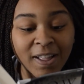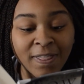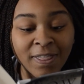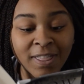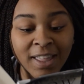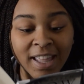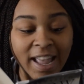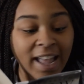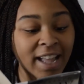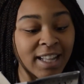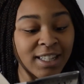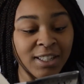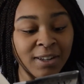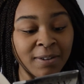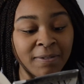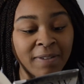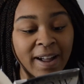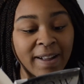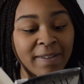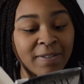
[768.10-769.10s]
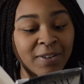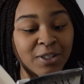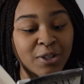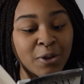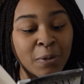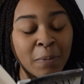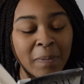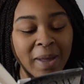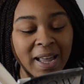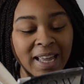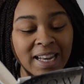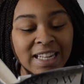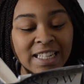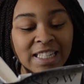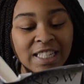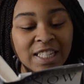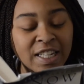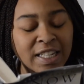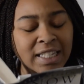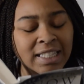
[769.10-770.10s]
the 8 survivors who
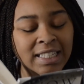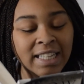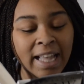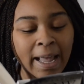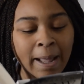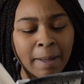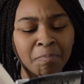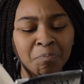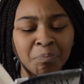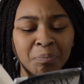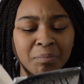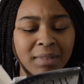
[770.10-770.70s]
managed to escape